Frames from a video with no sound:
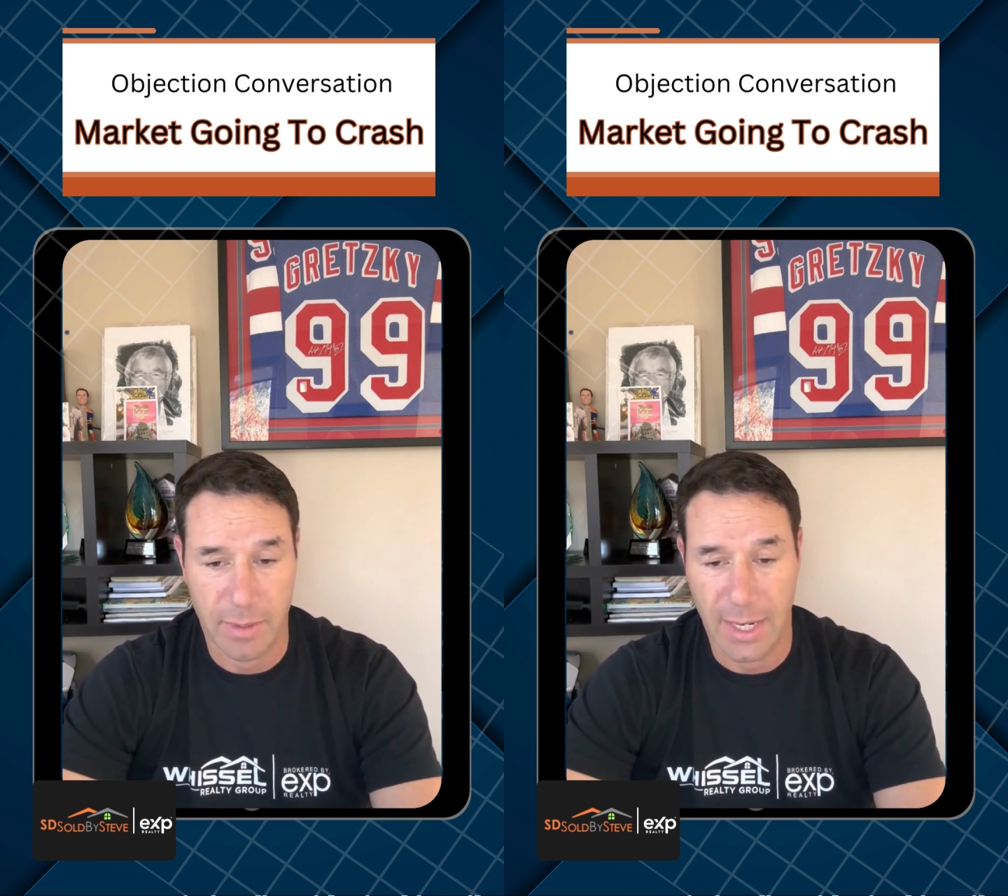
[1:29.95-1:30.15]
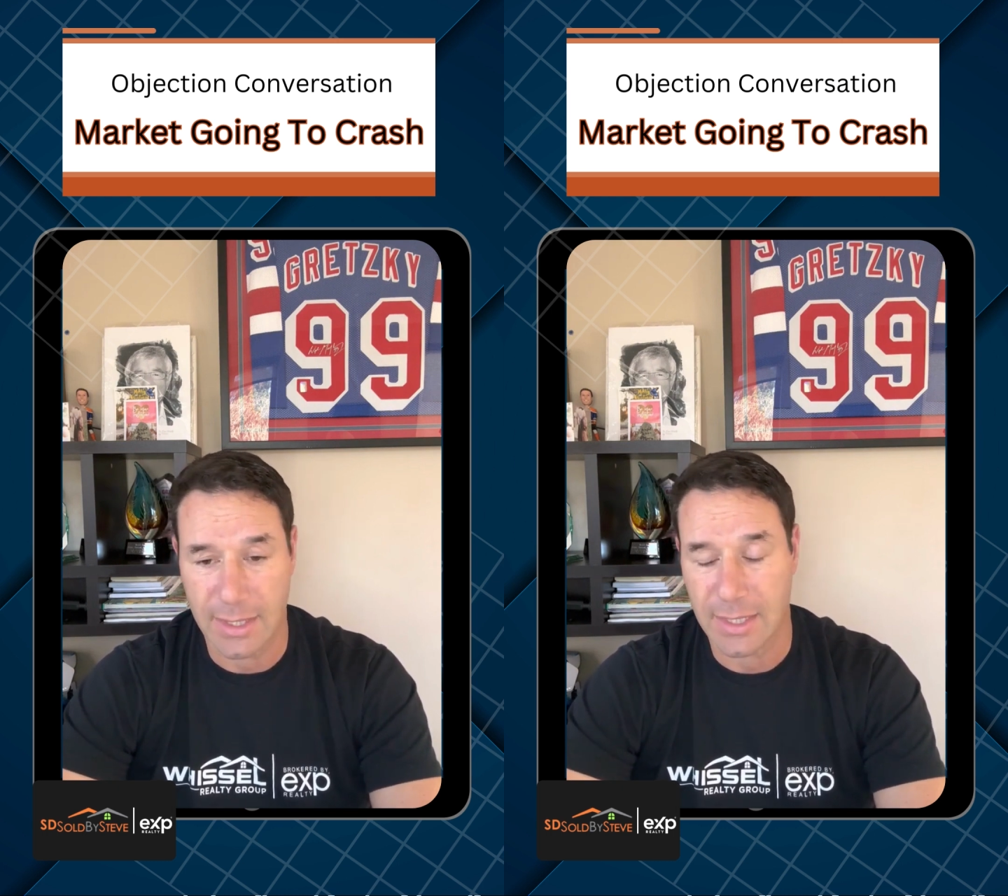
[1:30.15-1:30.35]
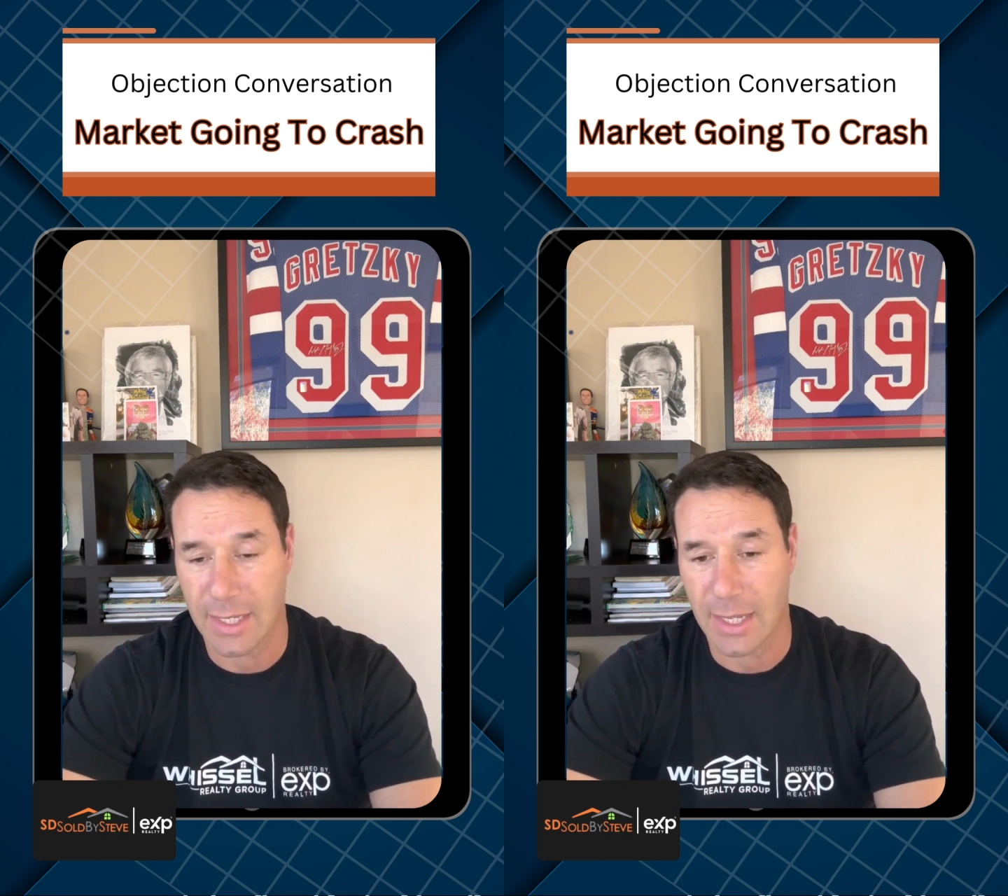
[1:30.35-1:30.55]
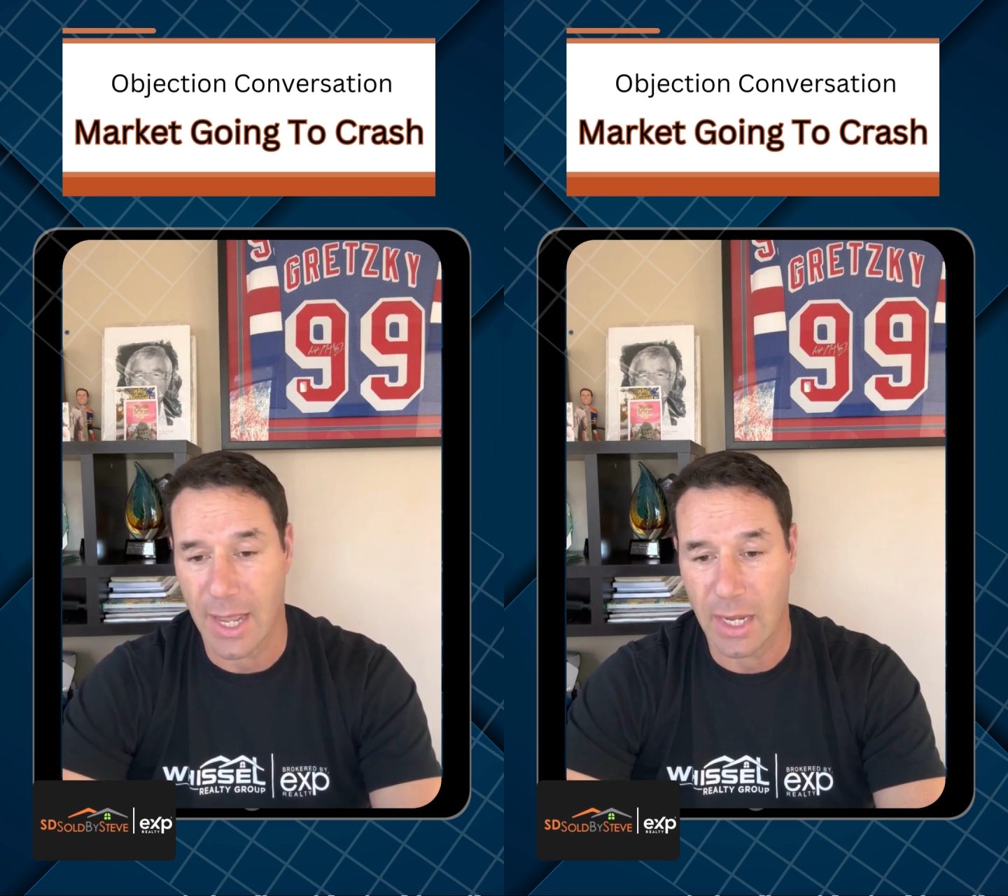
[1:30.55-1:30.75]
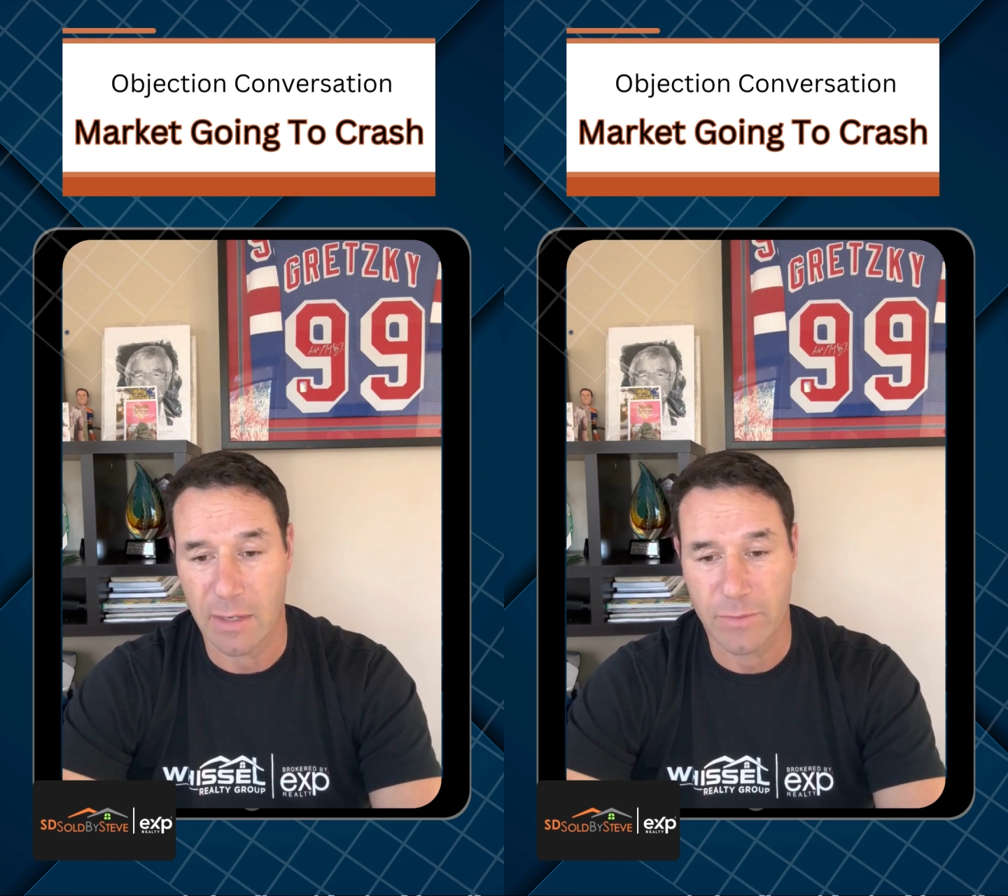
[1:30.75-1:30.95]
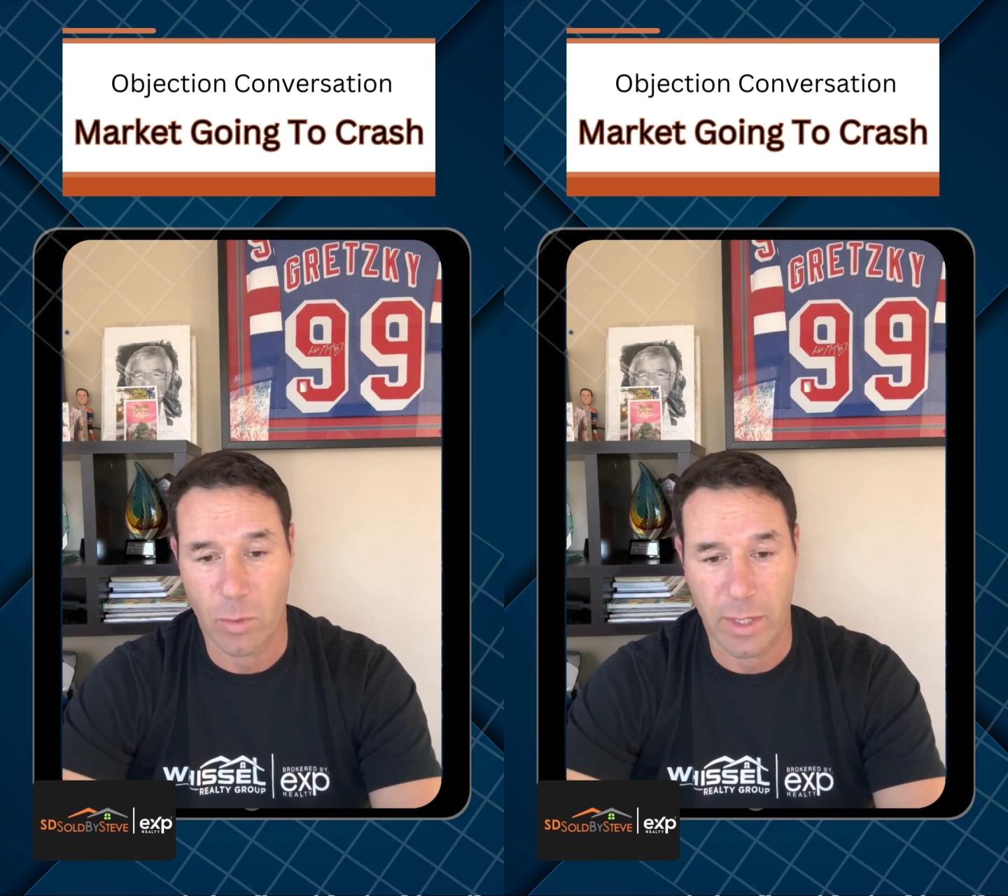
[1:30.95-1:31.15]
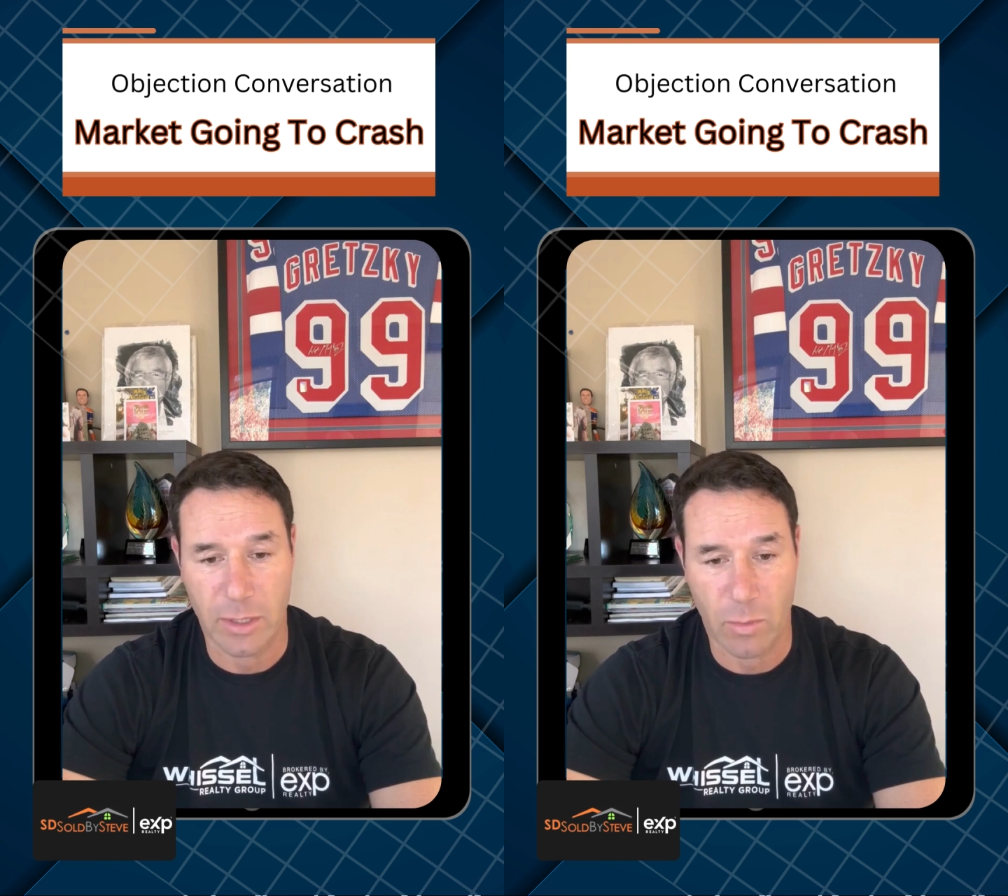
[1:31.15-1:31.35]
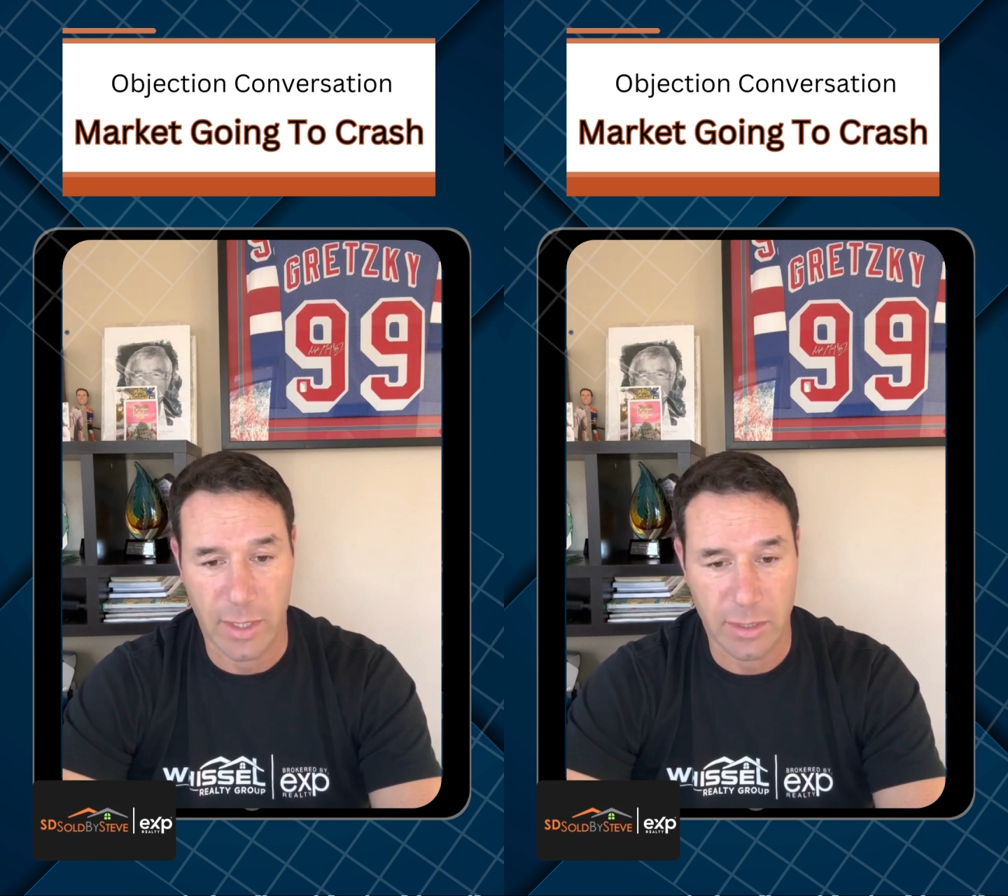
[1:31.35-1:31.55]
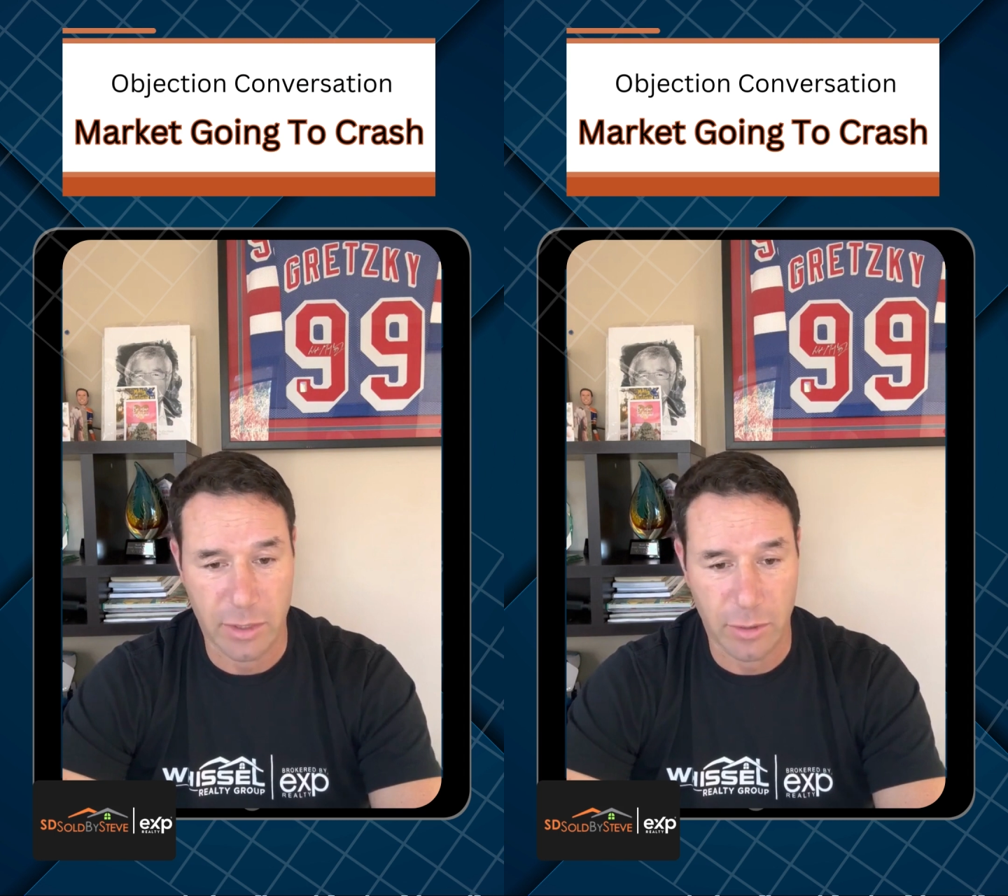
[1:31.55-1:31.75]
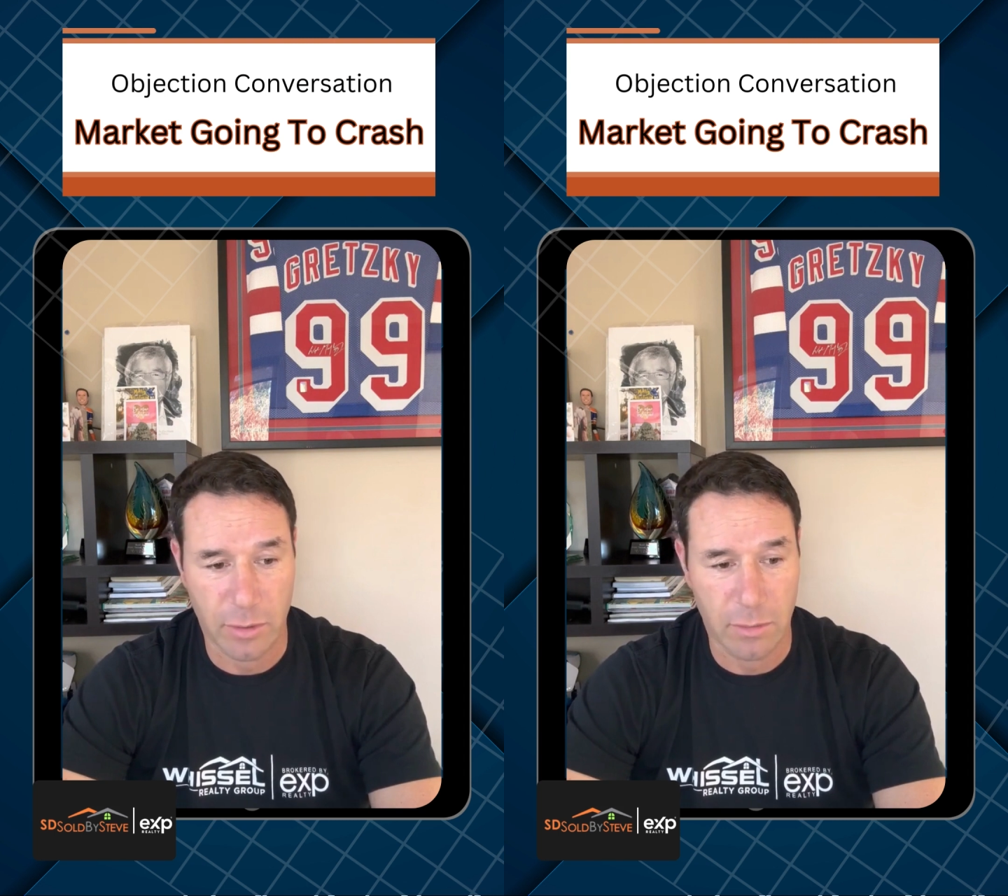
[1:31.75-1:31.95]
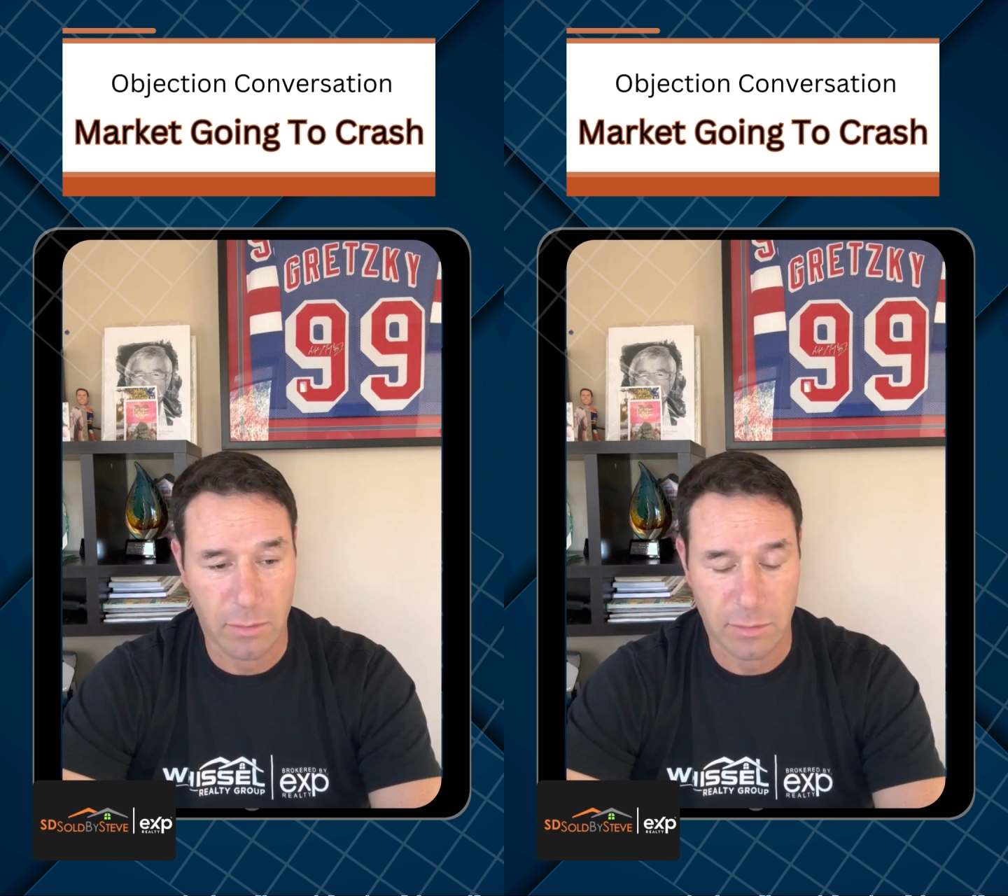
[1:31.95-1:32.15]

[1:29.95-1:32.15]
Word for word: at the end of 2022.